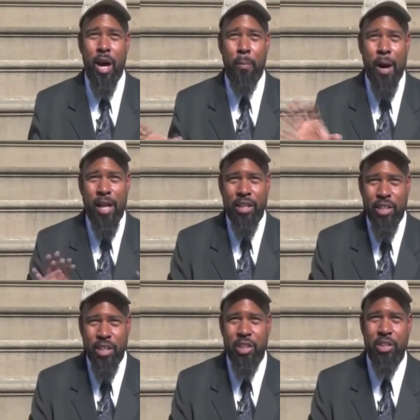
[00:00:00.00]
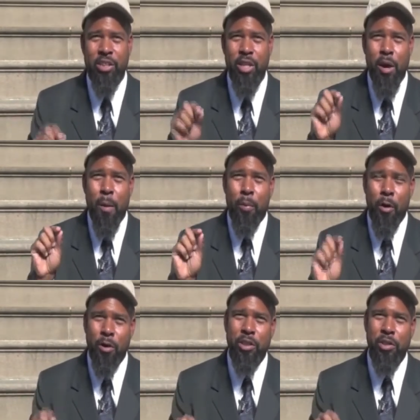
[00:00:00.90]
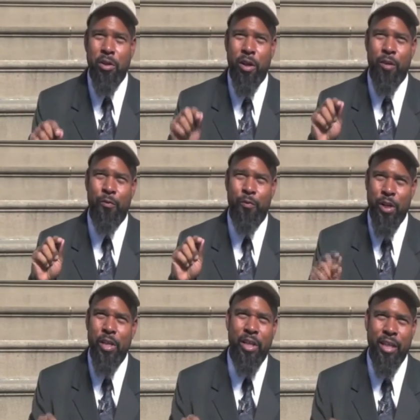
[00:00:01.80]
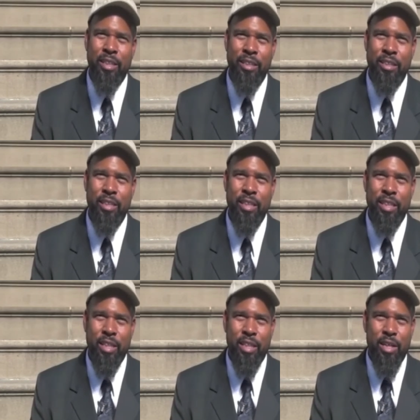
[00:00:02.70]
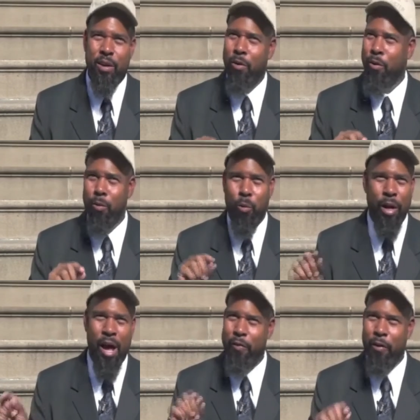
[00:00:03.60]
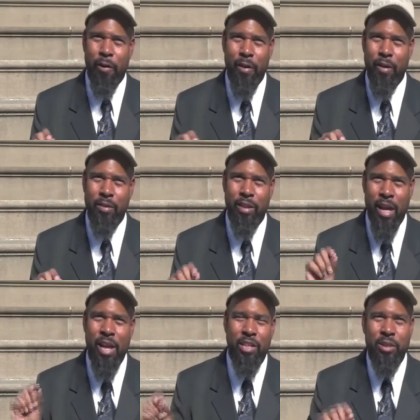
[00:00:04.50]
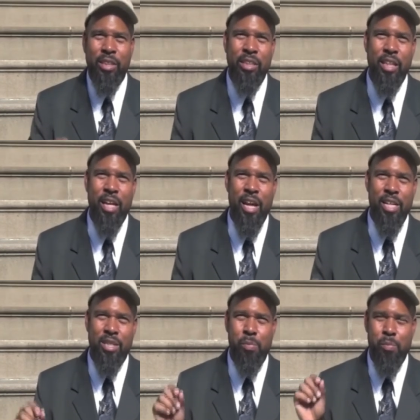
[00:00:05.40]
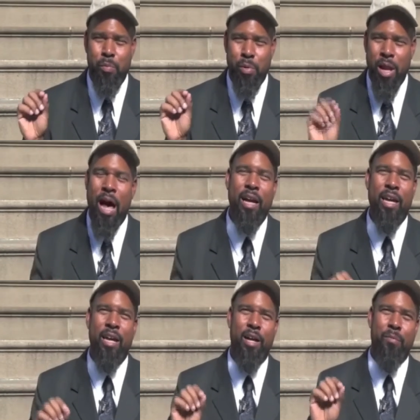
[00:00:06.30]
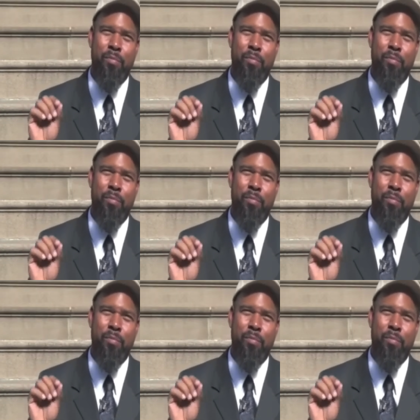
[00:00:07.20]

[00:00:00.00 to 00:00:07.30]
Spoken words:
a politician's personal feelings or whatever interest is blocking a